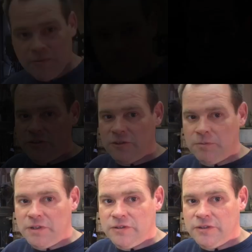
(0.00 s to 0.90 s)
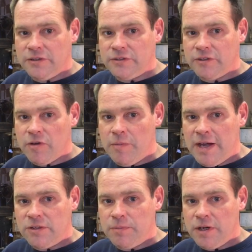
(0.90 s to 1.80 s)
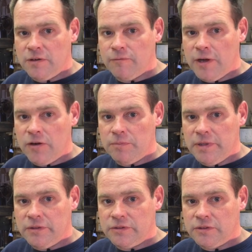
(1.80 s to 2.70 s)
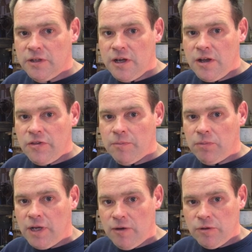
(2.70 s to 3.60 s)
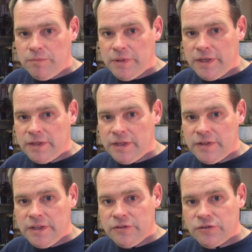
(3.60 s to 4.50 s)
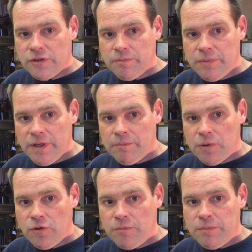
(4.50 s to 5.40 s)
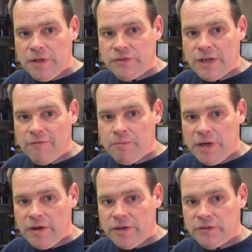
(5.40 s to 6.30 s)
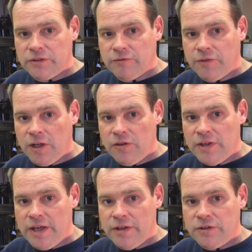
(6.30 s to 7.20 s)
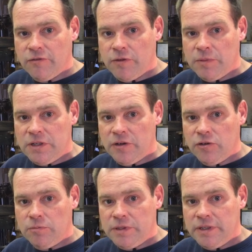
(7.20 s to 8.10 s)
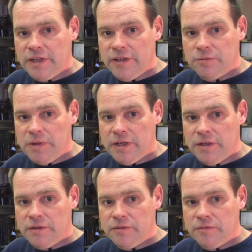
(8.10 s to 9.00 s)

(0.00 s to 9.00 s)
The system consists of a matched pair of router bits, the plywood bit and the insert bit. Both bits have bearings that follow the edge of the material being edge banded.